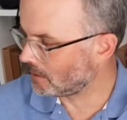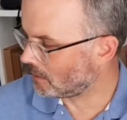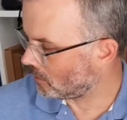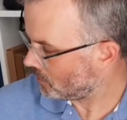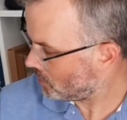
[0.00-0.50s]

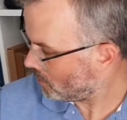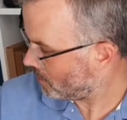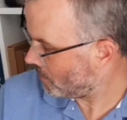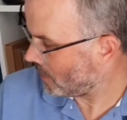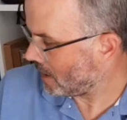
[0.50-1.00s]
On top
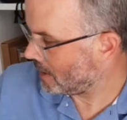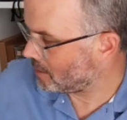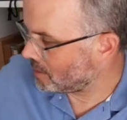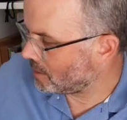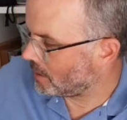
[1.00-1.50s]
of
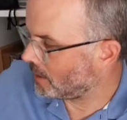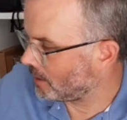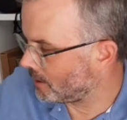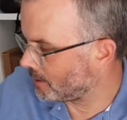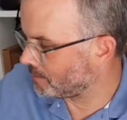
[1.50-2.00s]
that,
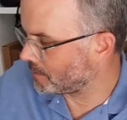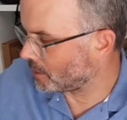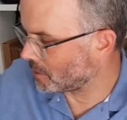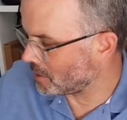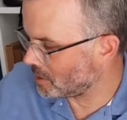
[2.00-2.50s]

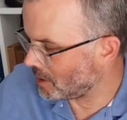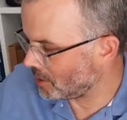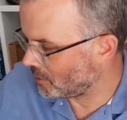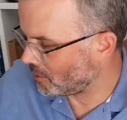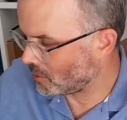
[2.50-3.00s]
I'm
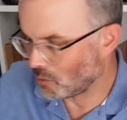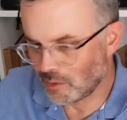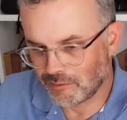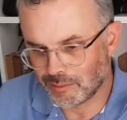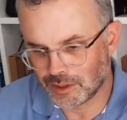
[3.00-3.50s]
continuing
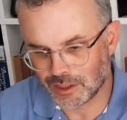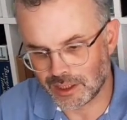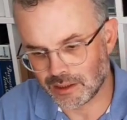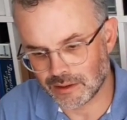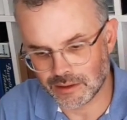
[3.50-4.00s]
with
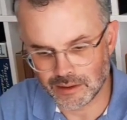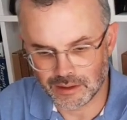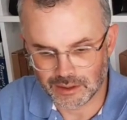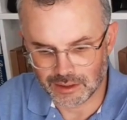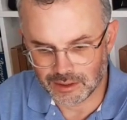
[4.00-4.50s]
my
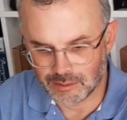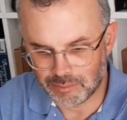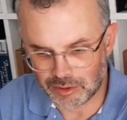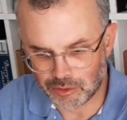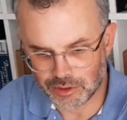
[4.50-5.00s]

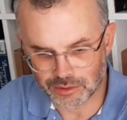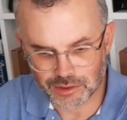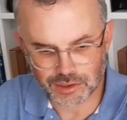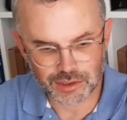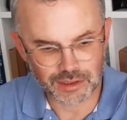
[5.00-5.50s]
Bill
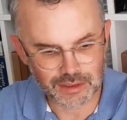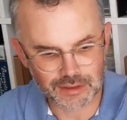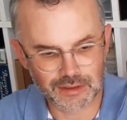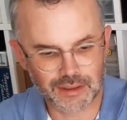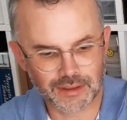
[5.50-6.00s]
Hooks
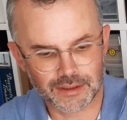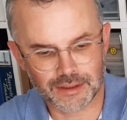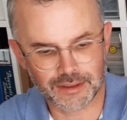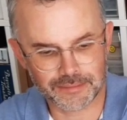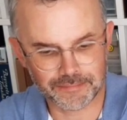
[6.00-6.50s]

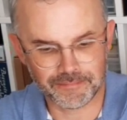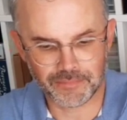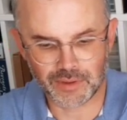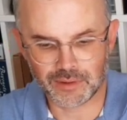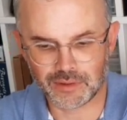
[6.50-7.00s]

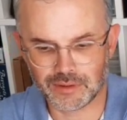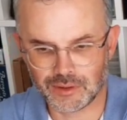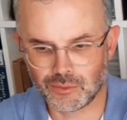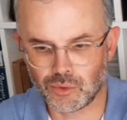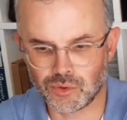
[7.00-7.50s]

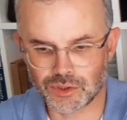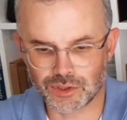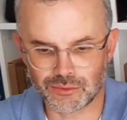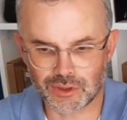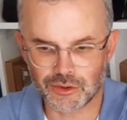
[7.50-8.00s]
Wars of
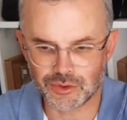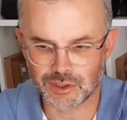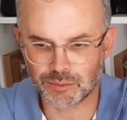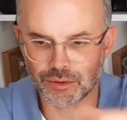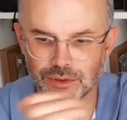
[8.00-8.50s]
the Roses
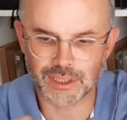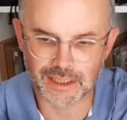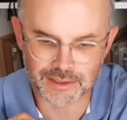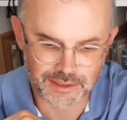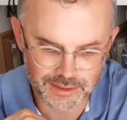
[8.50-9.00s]

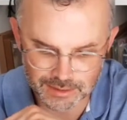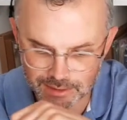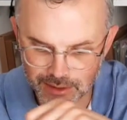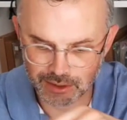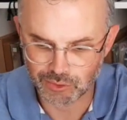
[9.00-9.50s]
project,
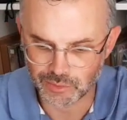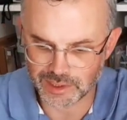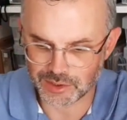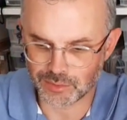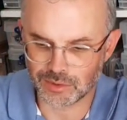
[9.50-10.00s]

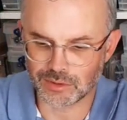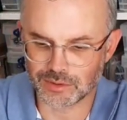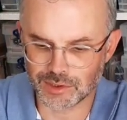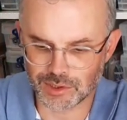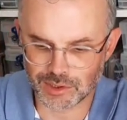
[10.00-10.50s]
which
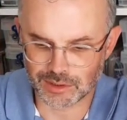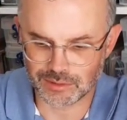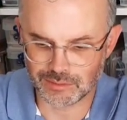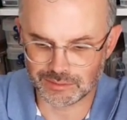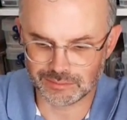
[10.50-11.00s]
was
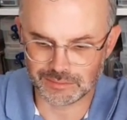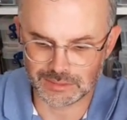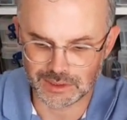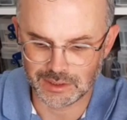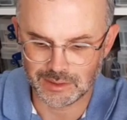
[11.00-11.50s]

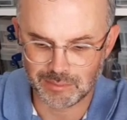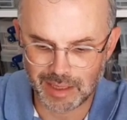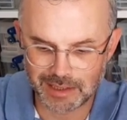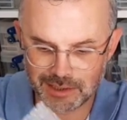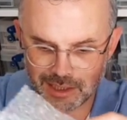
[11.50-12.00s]

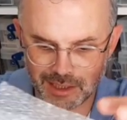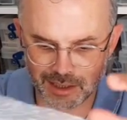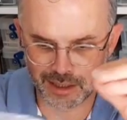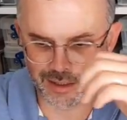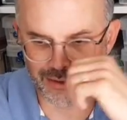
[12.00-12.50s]

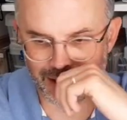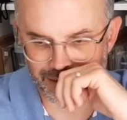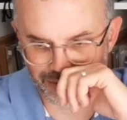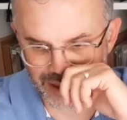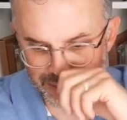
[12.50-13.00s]
painting and
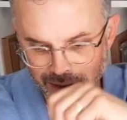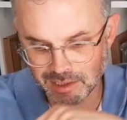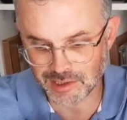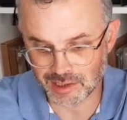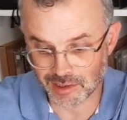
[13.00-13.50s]
then
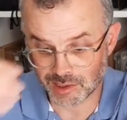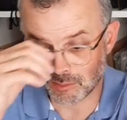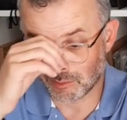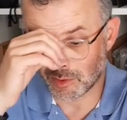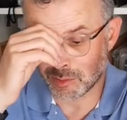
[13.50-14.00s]
rebasing some
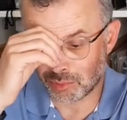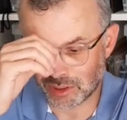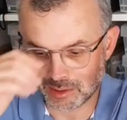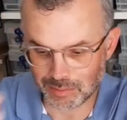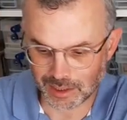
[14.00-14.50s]
of my
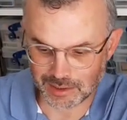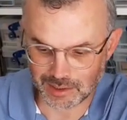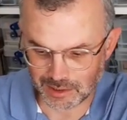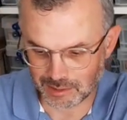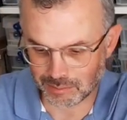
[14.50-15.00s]

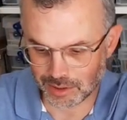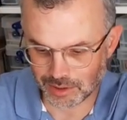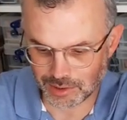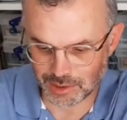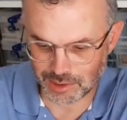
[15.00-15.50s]
pre-painted and
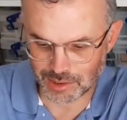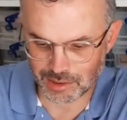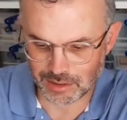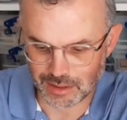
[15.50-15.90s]
purchased